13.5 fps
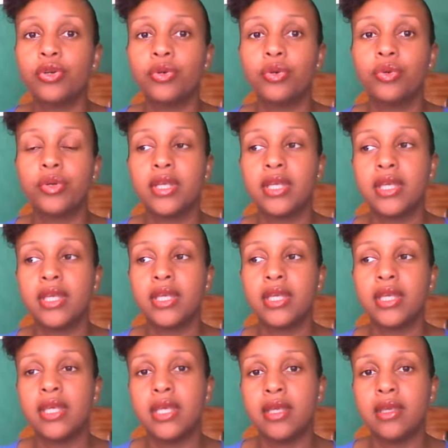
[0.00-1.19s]
So
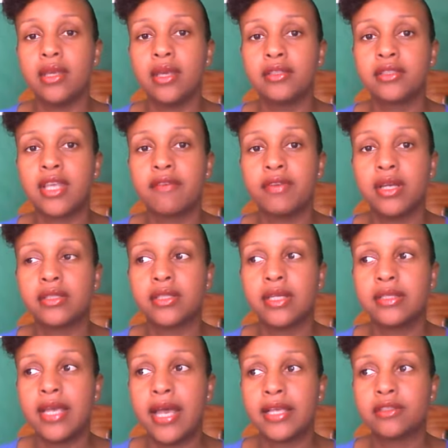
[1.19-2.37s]
he is giving us
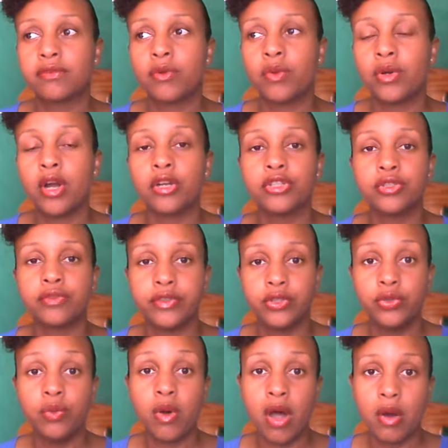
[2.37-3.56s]
a test for
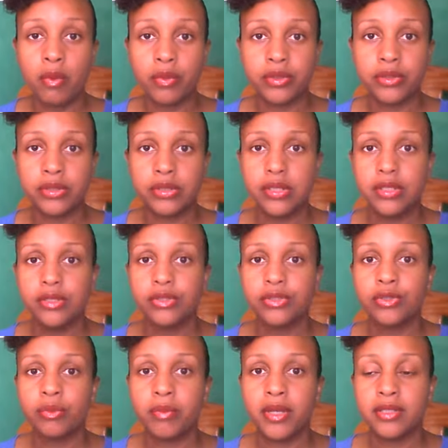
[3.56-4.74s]
2 hours.
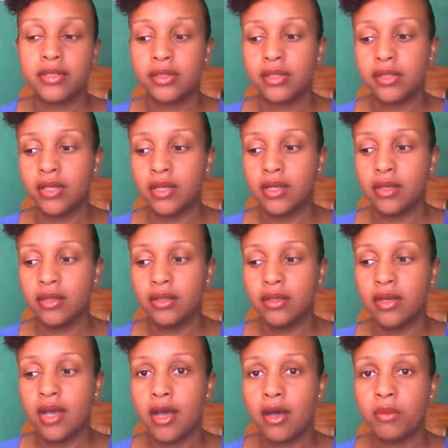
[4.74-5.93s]
So basically,
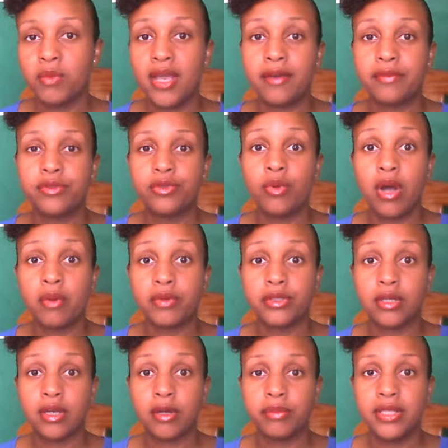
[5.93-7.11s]
we have 2
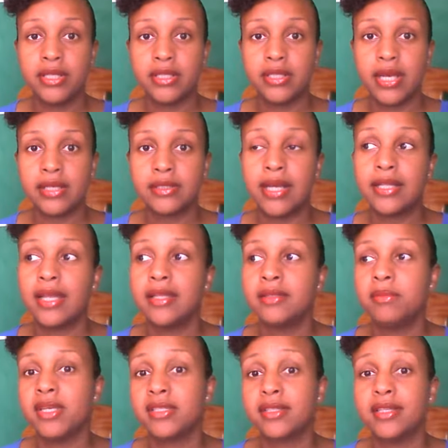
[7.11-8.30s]
hours to complete the test, and
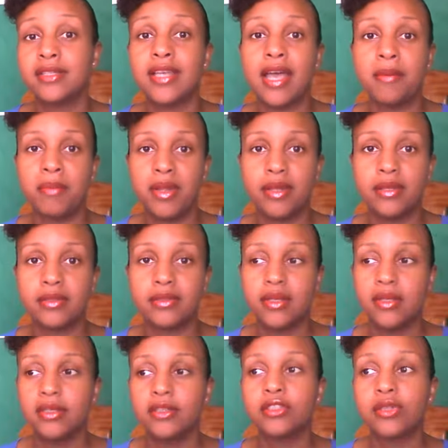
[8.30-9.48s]
then basically 10
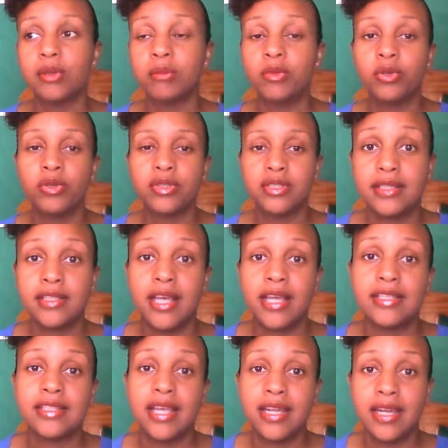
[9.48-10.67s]
minutes to upload the
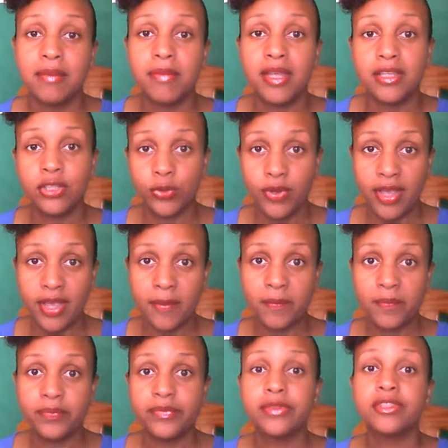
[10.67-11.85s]
test and send it to
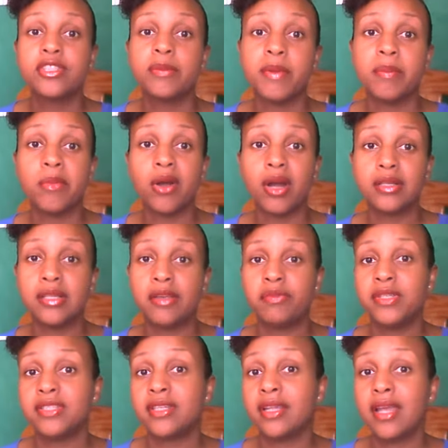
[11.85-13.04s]
him to be
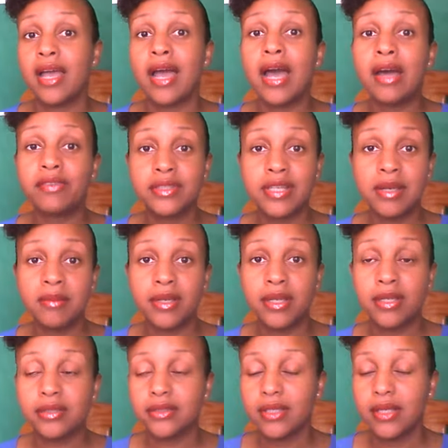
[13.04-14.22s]
marked. If you send it after 10
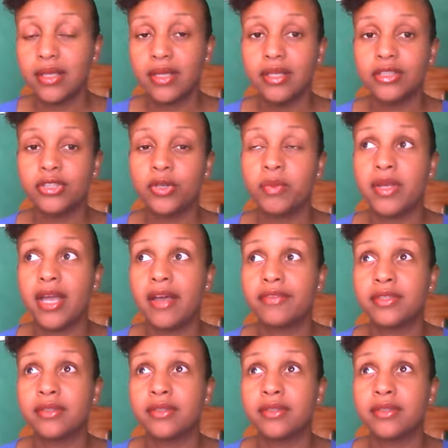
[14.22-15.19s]
minutes, so